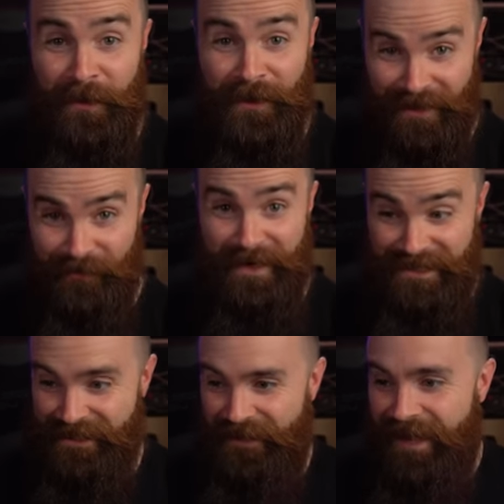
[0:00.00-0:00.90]
Look, we
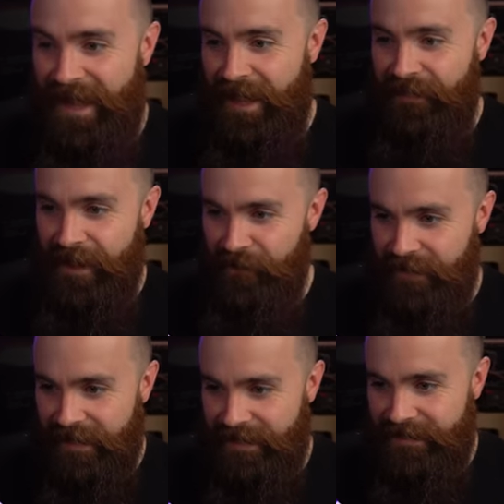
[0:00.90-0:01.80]
do. There
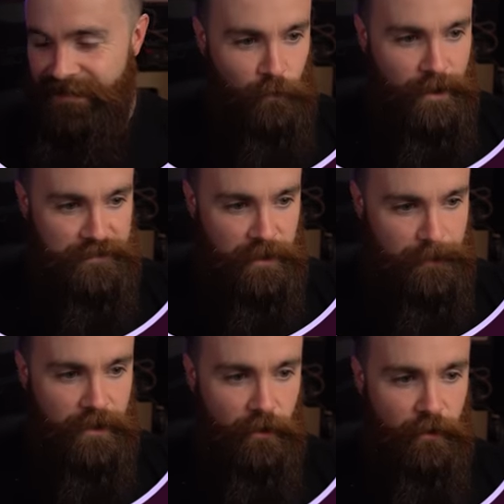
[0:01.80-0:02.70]
he is. We have
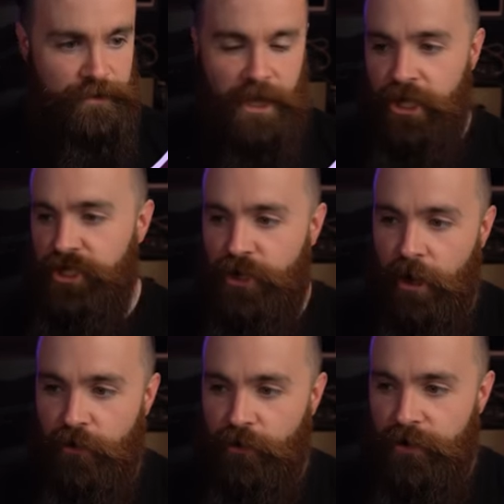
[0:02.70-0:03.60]
something called
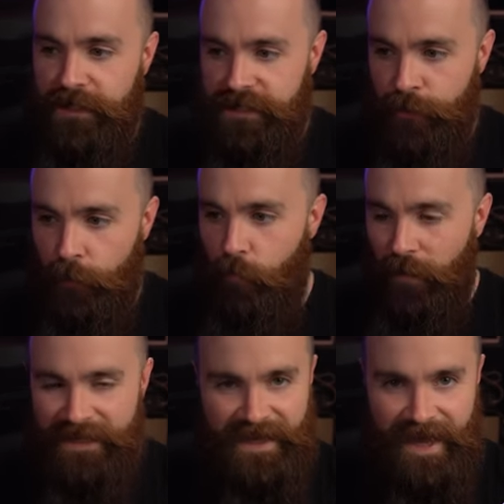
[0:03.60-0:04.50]
Docker Zero.
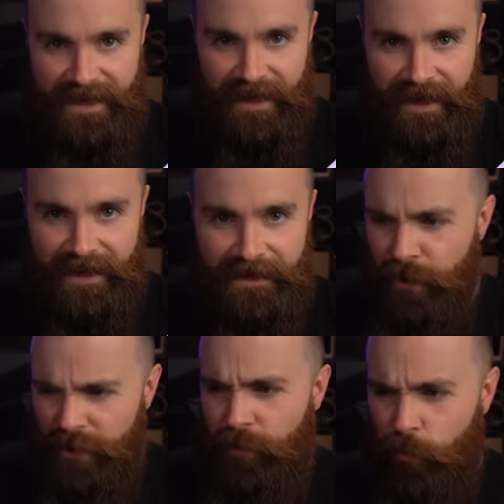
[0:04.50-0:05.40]
What is that guy?
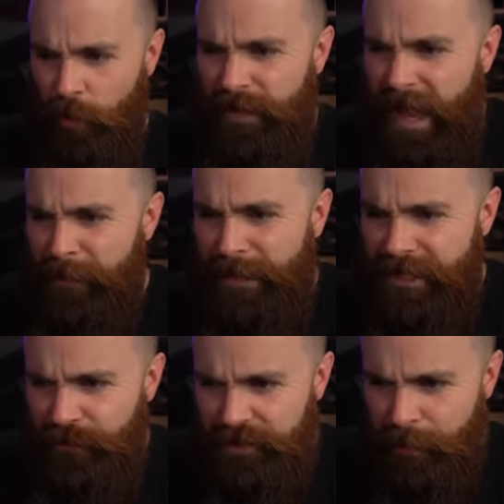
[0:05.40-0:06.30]
Look, where'd the I P
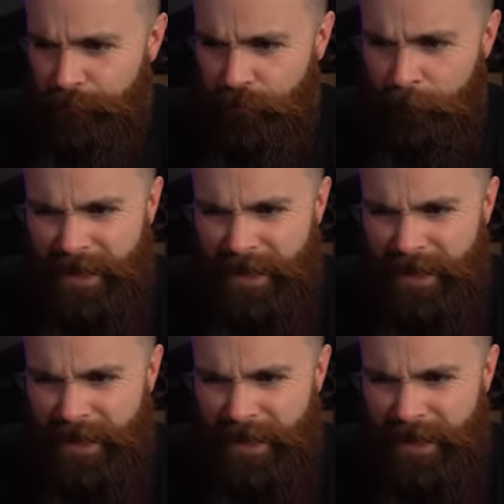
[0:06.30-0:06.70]
address come from?